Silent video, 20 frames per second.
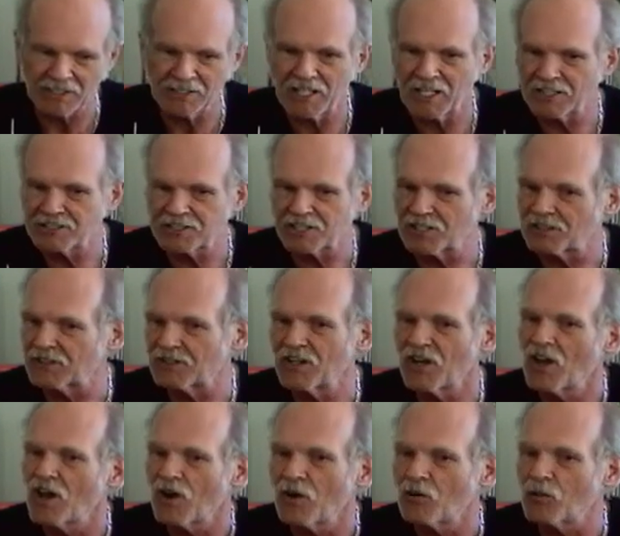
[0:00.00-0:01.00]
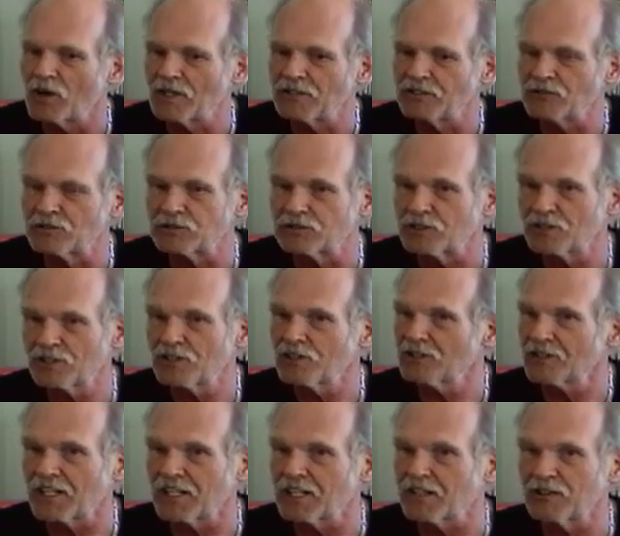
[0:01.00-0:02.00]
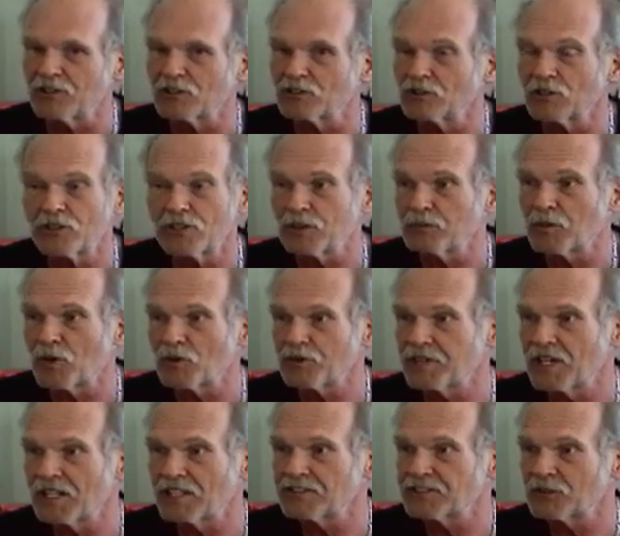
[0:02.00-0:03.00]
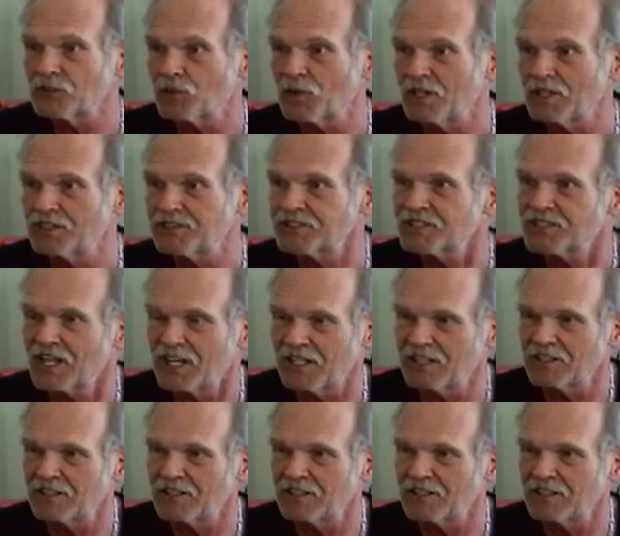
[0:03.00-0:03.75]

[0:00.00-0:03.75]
the connection when you learn, and you're learning both hands at once,